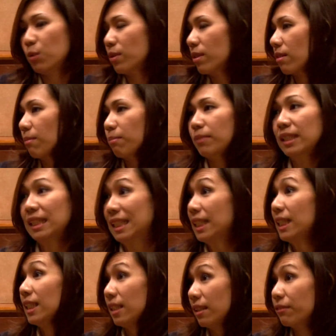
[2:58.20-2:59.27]
it was
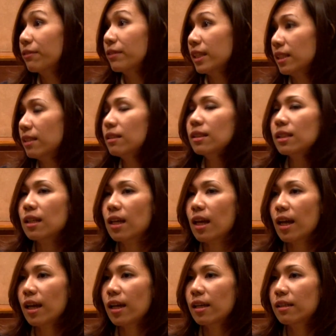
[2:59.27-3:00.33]
completely different.
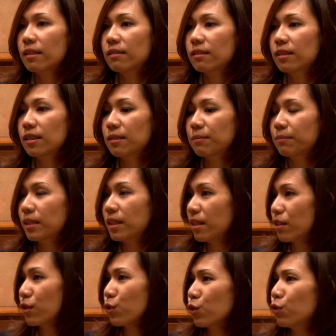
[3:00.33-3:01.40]
And it
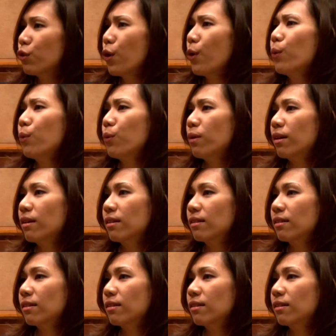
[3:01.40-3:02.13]
is to know